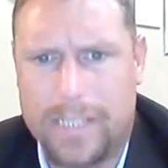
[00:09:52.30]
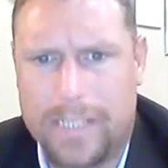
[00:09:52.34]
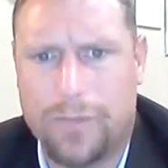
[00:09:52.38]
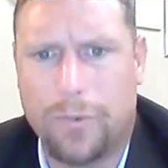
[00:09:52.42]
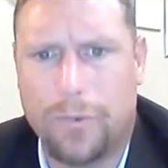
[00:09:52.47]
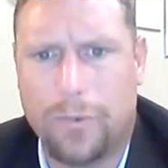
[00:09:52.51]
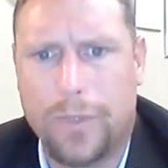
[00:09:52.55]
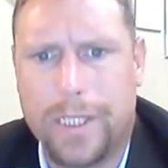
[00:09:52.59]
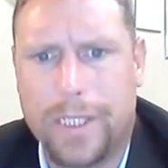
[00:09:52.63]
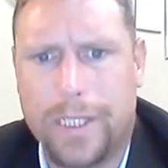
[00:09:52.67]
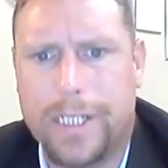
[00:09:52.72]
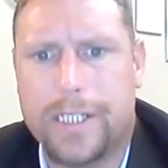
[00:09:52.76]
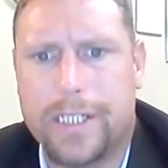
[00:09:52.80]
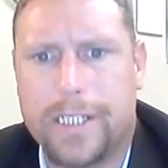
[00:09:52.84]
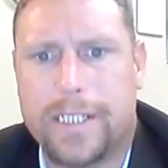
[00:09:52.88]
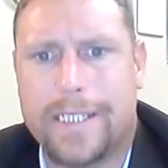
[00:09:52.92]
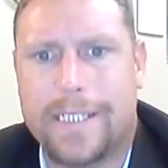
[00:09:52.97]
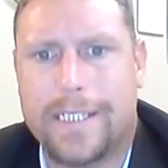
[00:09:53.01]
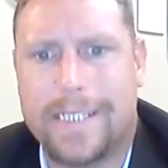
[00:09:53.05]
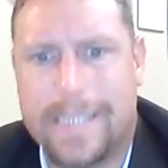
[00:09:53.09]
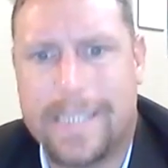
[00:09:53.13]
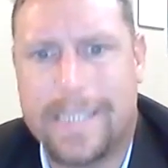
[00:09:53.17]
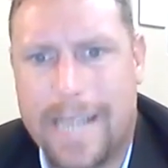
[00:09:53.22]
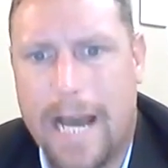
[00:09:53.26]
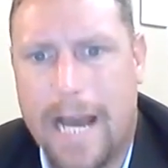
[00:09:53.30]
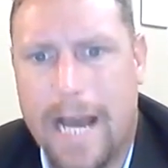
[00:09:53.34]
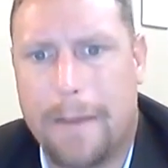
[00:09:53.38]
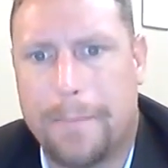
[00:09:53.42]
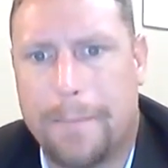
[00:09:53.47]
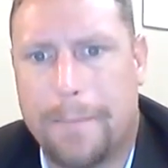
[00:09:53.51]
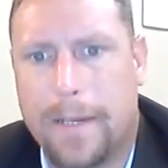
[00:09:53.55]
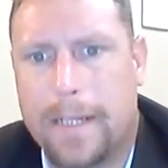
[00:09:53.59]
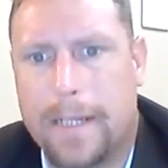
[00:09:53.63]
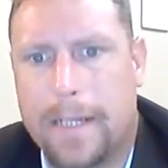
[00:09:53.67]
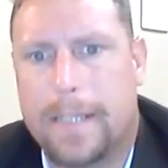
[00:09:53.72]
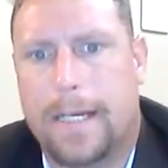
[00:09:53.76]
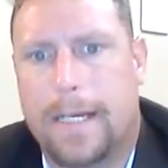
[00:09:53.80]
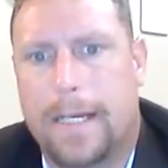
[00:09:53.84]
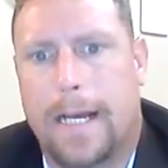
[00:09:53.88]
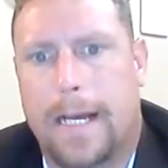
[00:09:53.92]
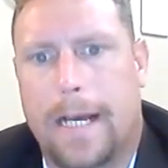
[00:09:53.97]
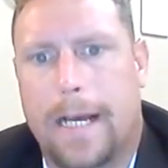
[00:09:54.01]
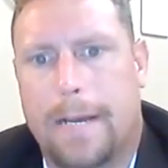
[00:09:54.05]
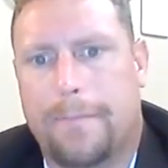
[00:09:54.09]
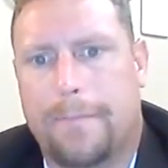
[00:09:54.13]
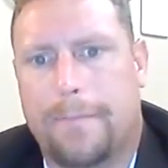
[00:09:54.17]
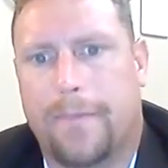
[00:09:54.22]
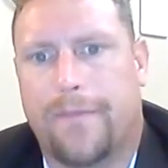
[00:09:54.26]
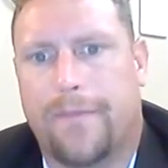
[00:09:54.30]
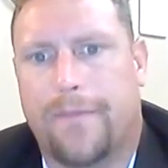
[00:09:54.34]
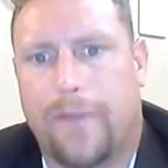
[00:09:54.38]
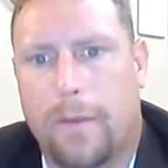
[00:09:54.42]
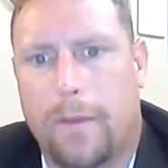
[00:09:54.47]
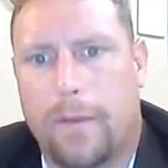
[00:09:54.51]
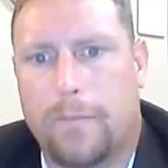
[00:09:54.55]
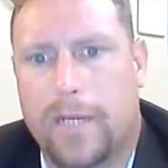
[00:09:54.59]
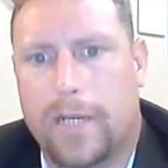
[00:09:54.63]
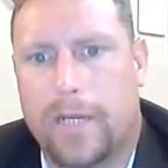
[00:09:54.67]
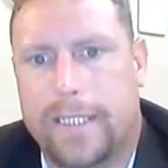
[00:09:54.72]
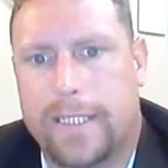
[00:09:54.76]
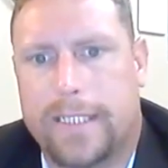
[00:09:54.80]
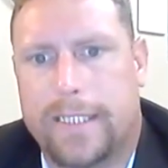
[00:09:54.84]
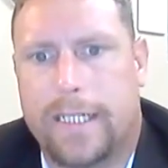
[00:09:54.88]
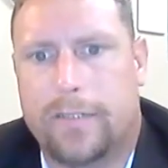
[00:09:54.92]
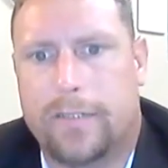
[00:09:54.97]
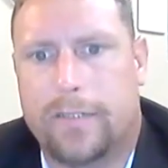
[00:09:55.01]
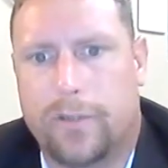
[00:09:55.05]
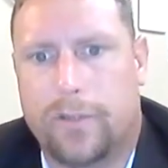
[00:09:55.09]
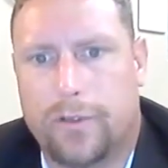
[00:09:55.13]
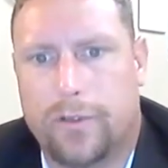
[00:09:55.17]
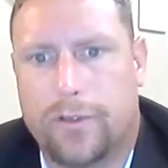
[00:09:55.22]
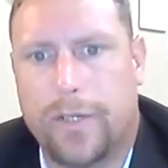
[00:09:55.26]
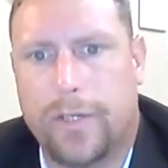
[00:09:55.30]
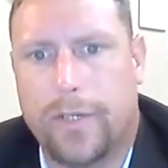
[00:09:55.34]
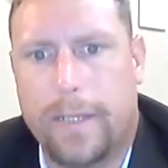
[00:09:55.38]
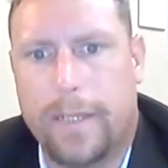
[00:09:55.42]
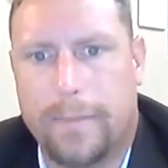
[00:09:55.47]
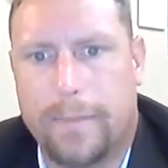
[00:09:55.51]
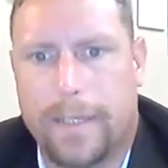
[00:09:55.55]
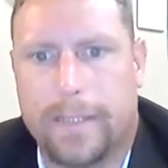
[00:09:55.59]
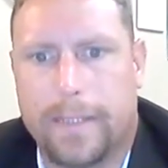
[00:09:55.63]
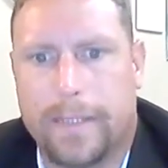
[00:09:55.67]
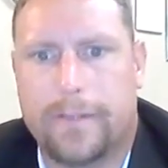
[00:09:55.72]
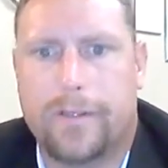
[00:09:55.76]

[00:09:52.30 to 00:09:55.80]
really good step from residential treatment.